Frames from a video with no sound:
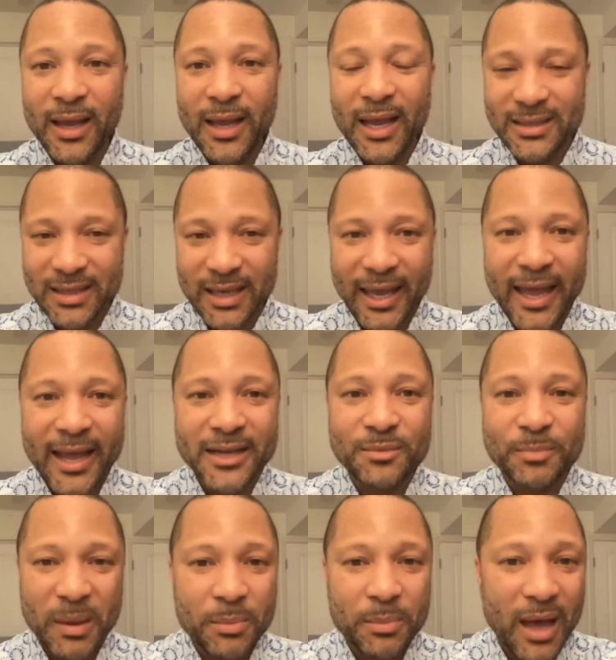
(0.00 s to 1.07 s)
is
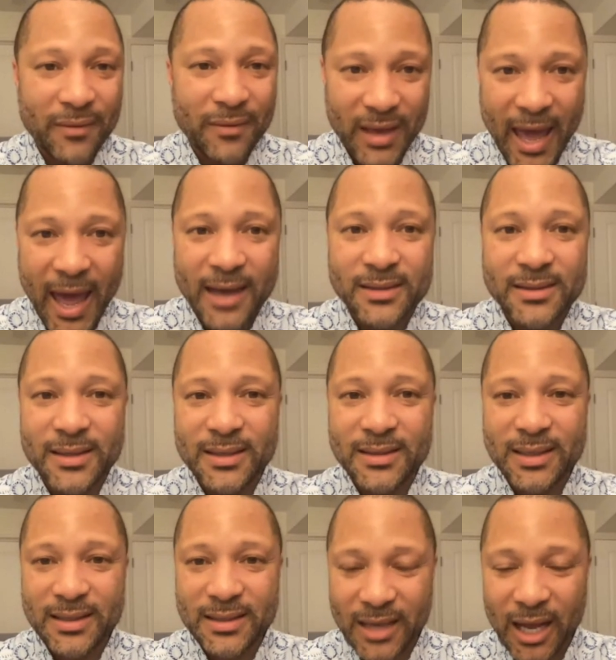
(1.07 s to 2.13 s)
against people having access
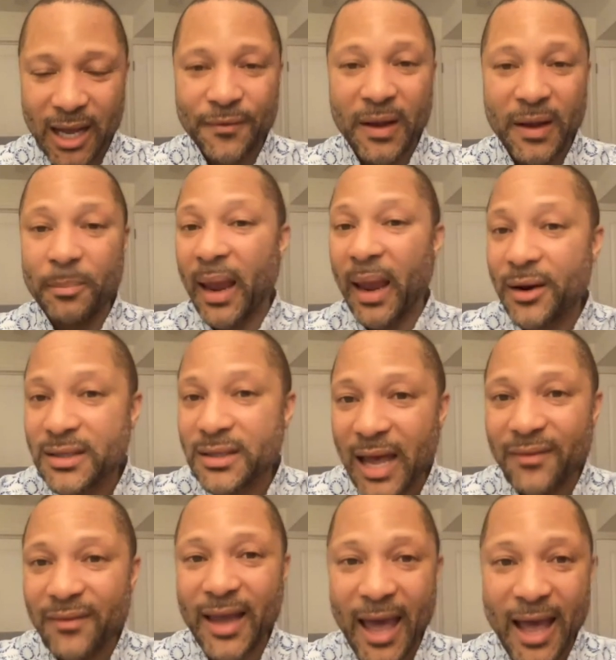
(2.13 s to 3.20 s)
to stuff and parents
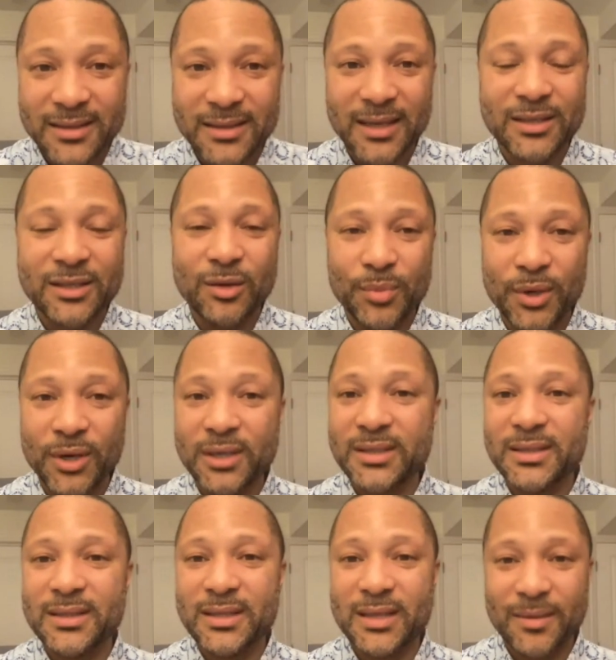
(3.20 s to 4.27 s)
having access to books
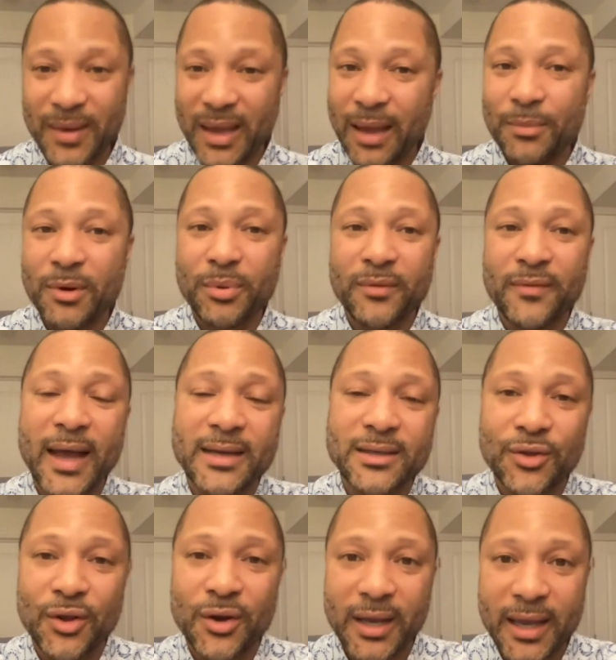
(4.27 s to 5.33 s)
to be able to provide
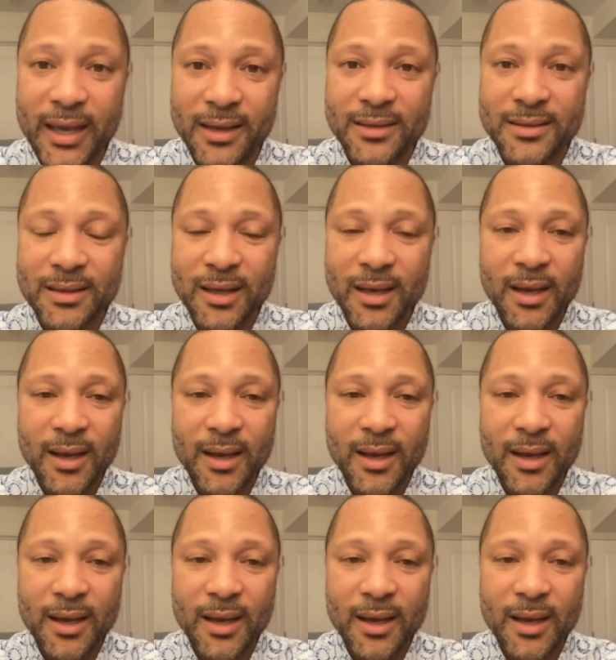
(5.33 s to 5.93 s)
to their kids.